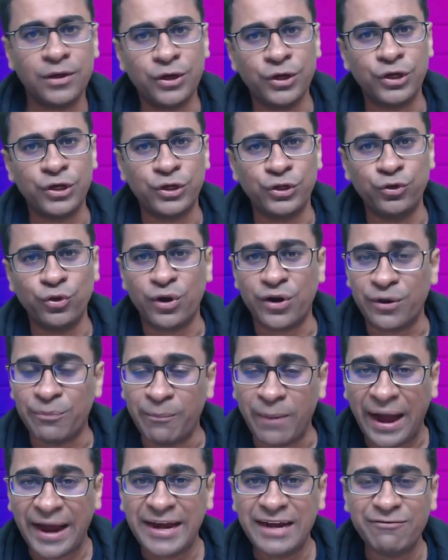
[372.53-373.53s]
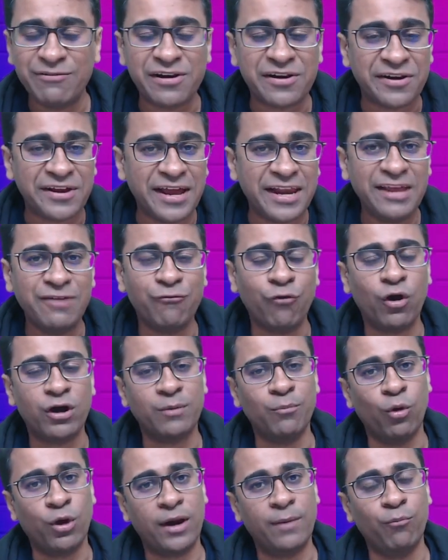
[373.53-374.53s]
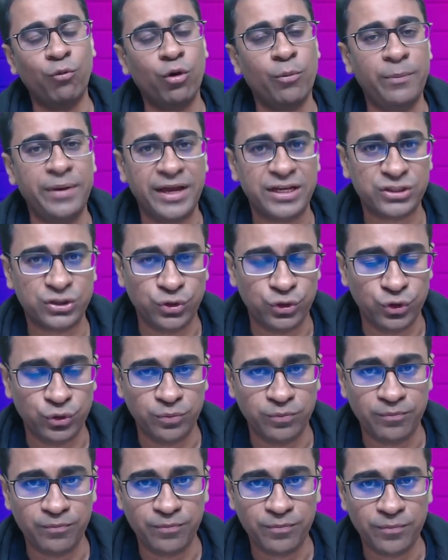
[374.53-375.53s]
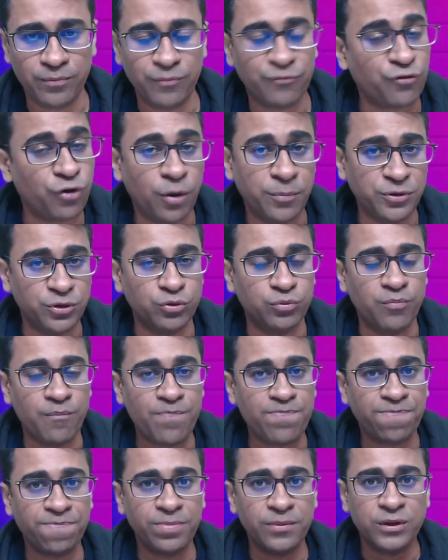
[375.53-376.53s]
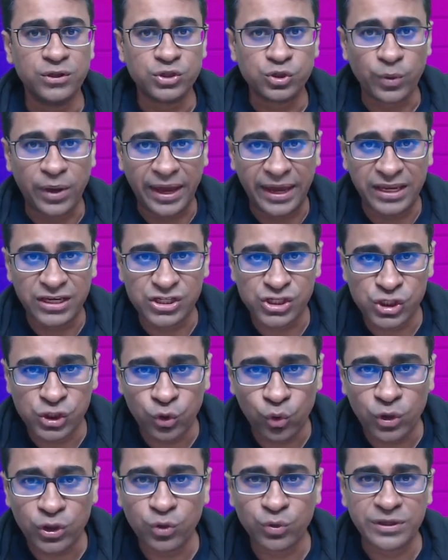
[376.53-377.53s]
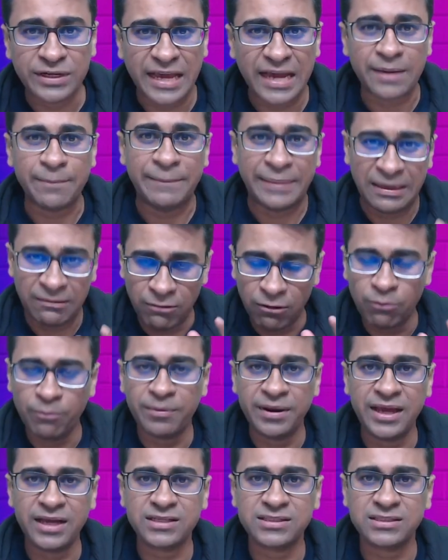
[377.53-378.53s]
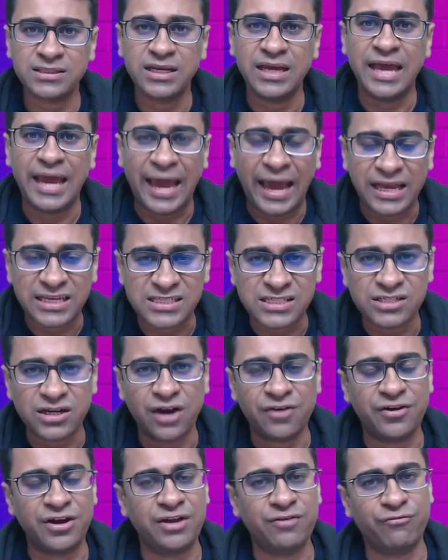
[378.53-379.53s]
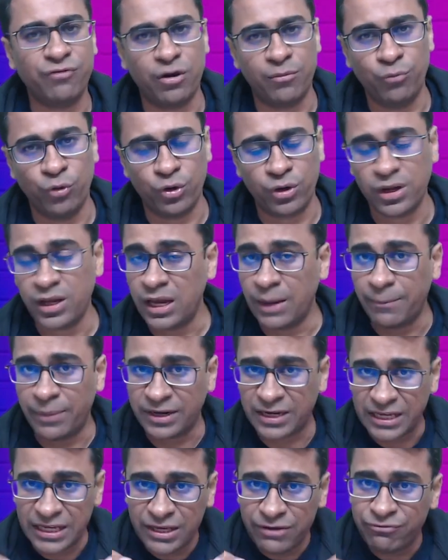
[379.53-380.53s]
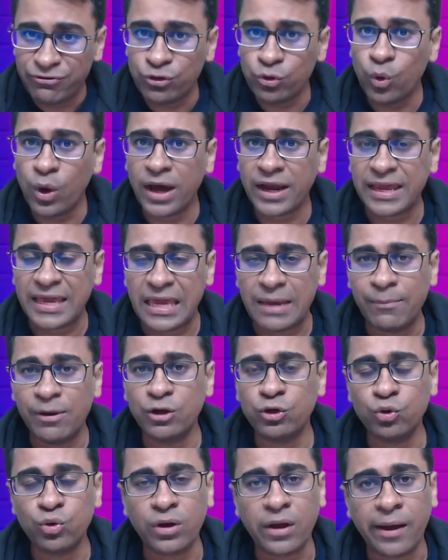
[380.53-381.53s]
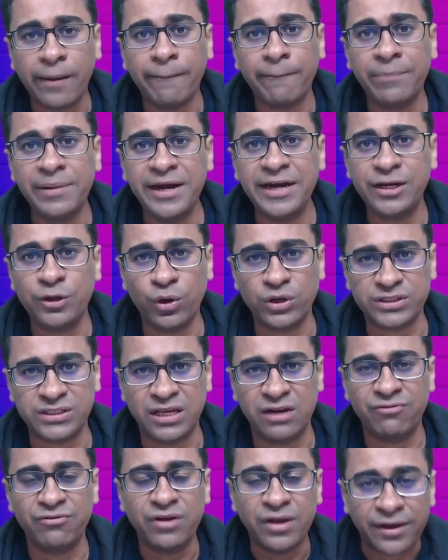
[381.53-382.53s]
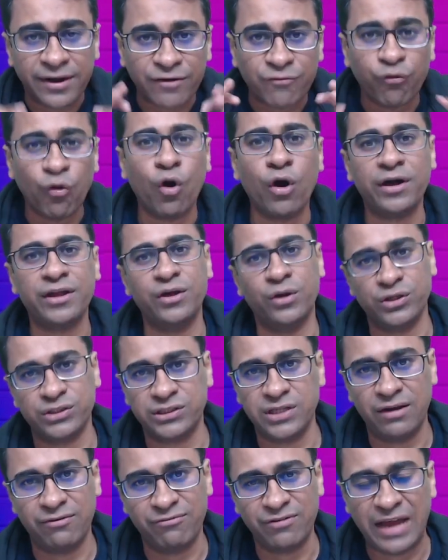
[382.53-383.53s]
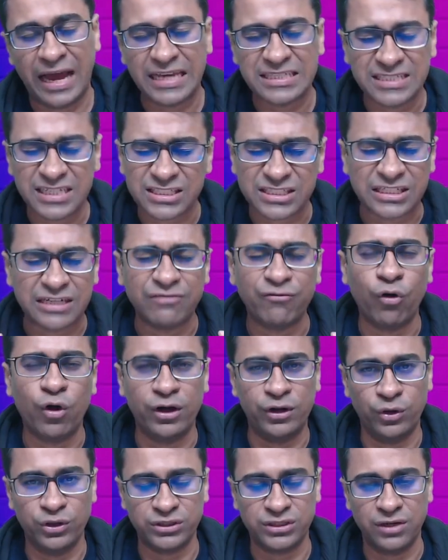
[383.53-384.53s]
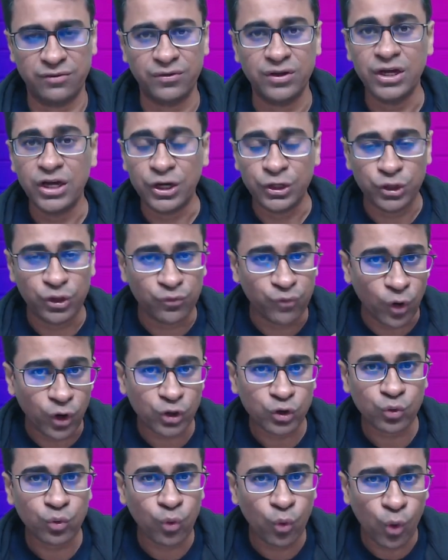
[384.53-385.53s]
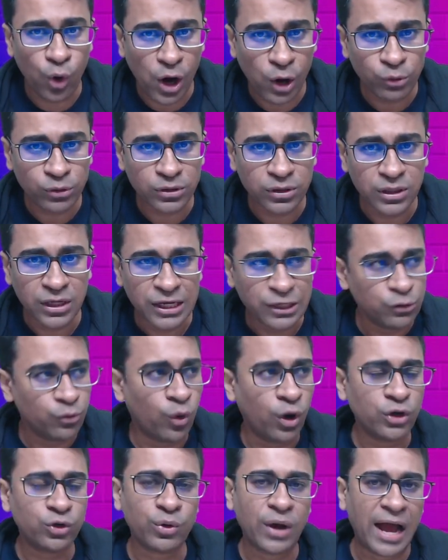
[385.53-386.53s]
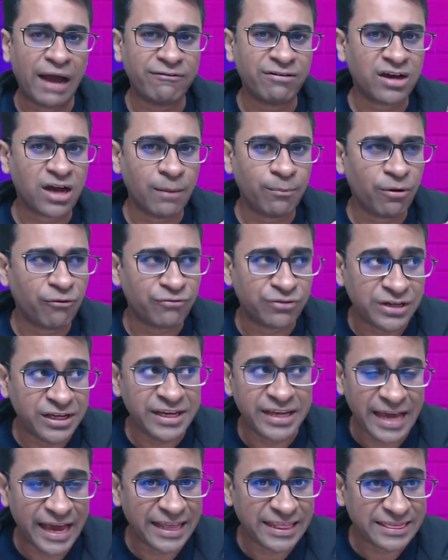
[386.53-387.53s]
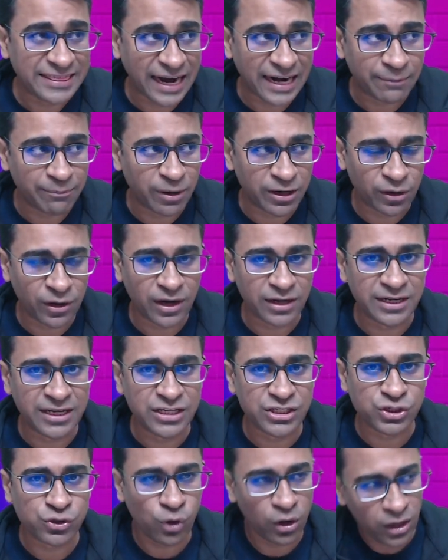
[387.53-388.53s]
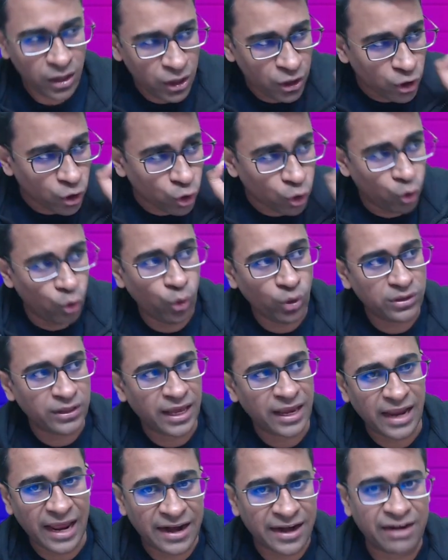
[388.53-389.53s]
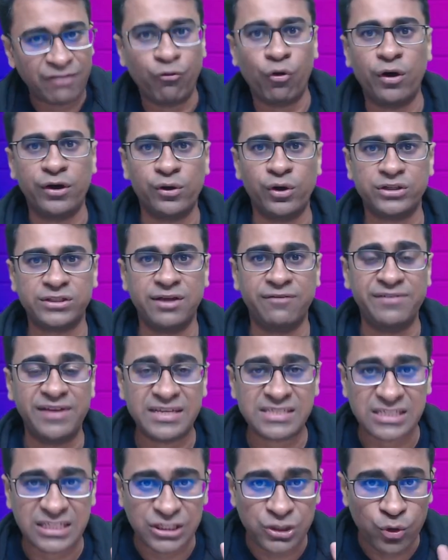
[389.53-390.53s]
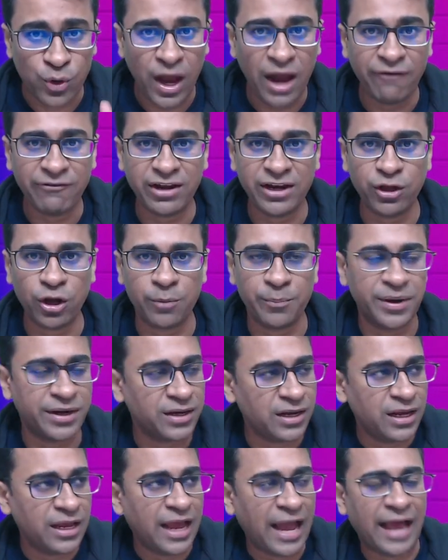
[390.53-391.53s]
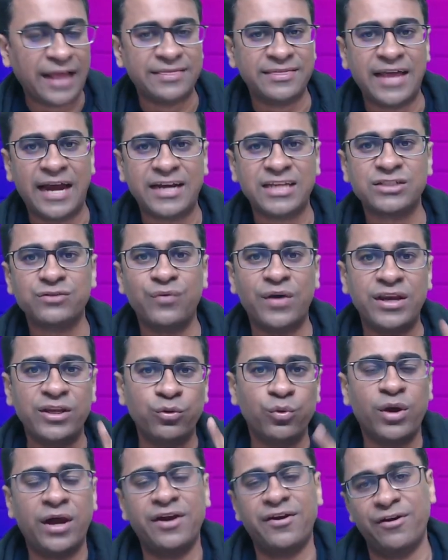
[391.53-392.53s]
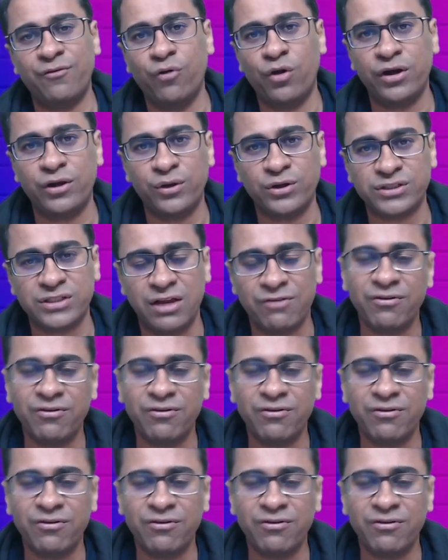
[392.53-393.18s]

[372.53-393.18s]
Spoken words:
your mind will really want more and more breaks to you, from you. So ensure you take minimum breaks and start reading for more. But if you are able to complete yourself, reward yourself. Guys, just reward yourself. Do you want to go out? You want to have a cup of tea in that particular tea stall? Go there and reward yourself. Yes, you have done your bit. And that is when you can reward yourself